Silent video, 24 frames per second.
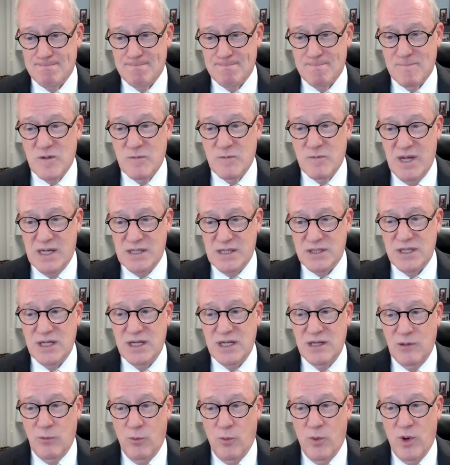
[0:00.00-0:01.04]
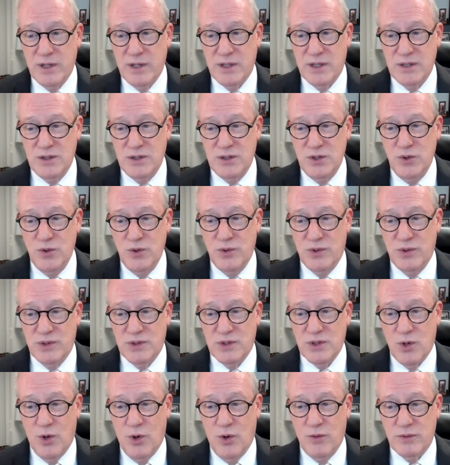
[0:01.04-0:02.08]
the best thing that one can do
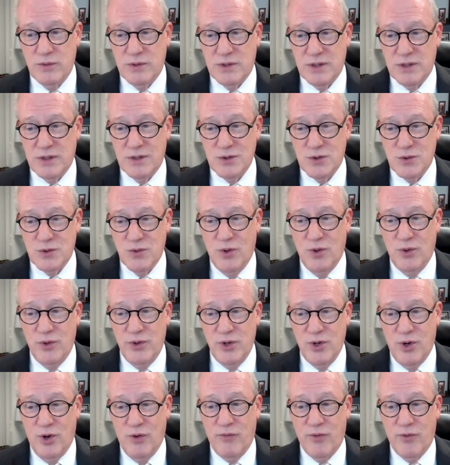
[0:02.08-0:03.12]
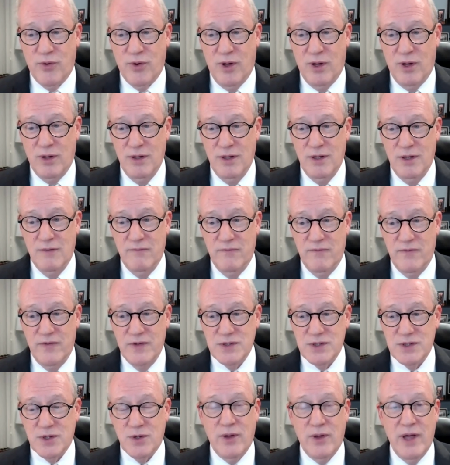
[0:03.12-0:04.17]
to control the overall
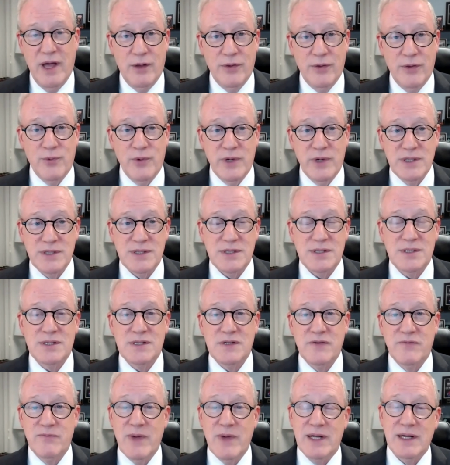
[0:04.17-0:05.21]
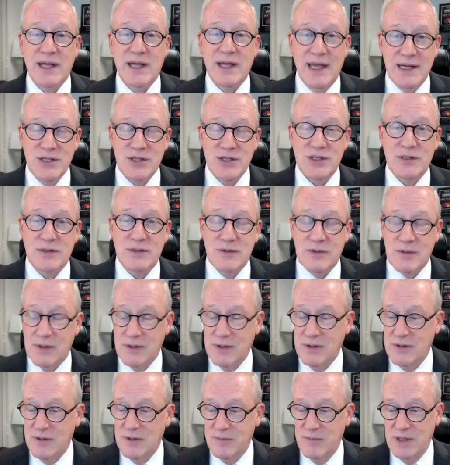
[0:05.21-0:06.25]
physical health risks of medication are
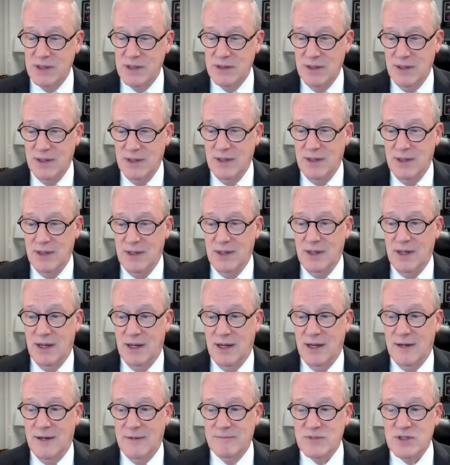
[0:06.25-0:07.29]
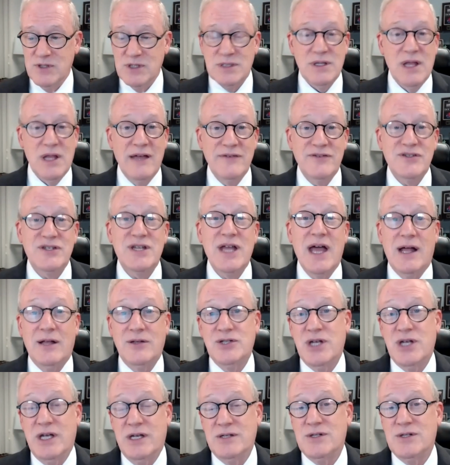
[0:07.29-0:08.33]
going to be just lifestyle
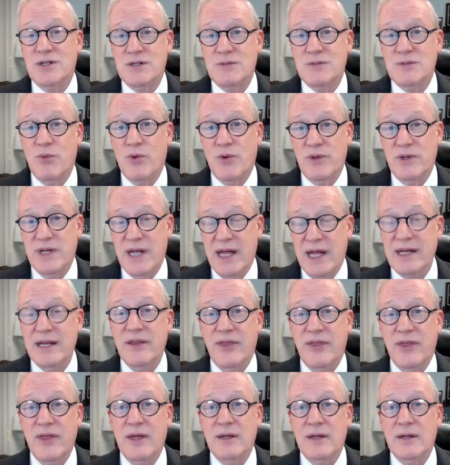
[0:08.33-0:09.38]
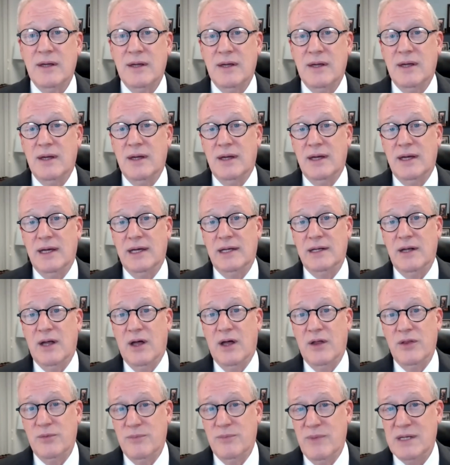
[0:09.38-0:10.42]
changes more than anything, and
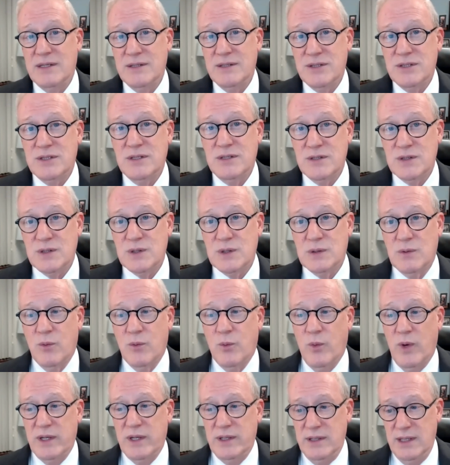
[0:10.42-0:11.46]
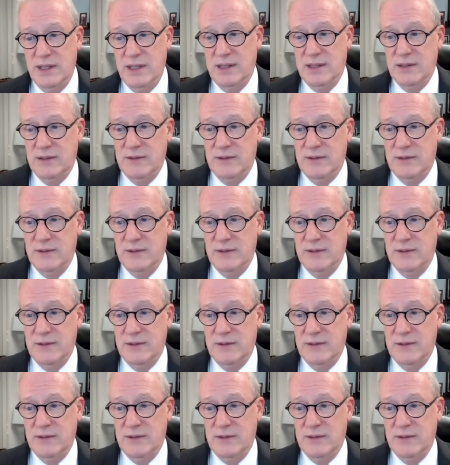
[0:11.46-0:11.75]
other medicines when needed.